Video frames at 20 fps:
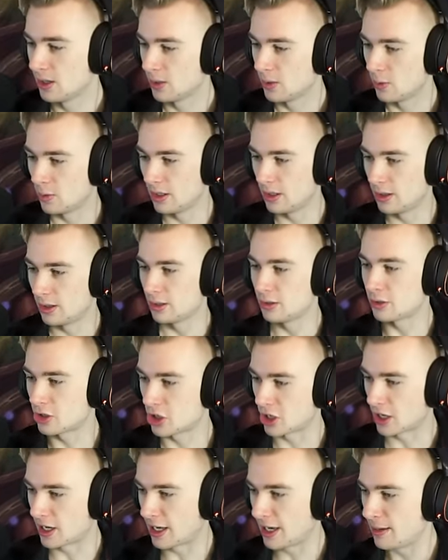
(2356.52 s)
When a little
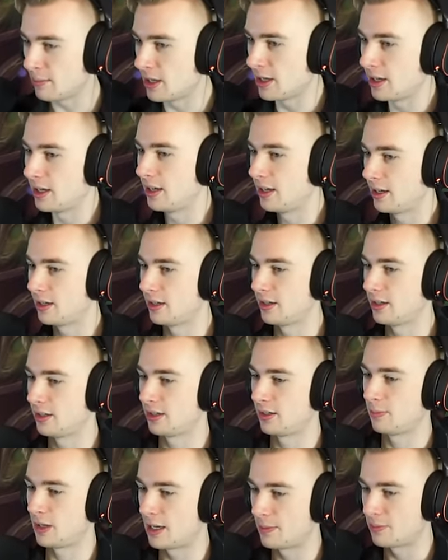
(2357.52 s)
chime
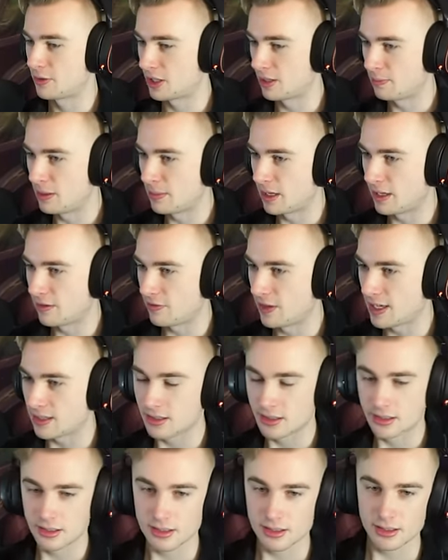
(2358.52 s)
pops up in my
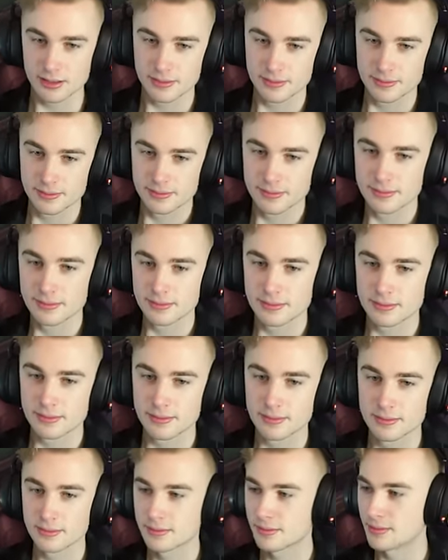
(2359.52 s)
face
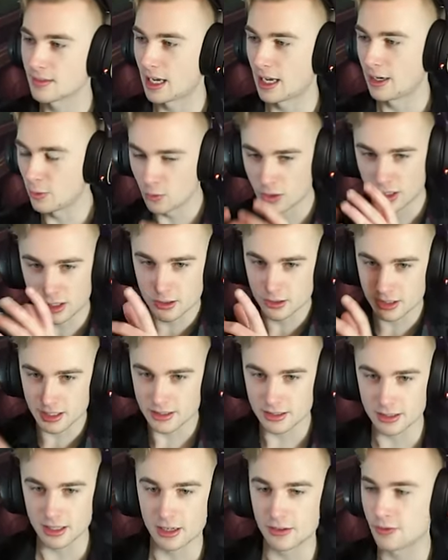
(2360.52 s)
and wiggles
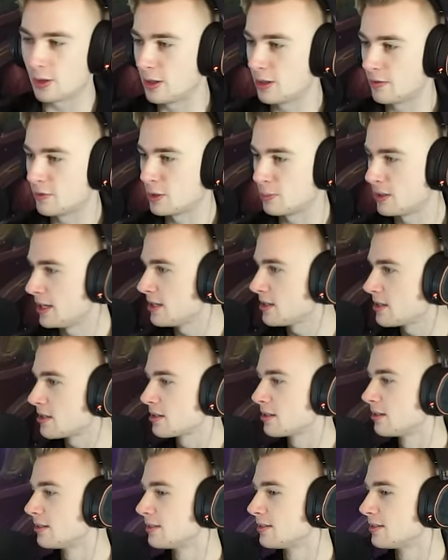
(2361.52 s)
itself all over the place,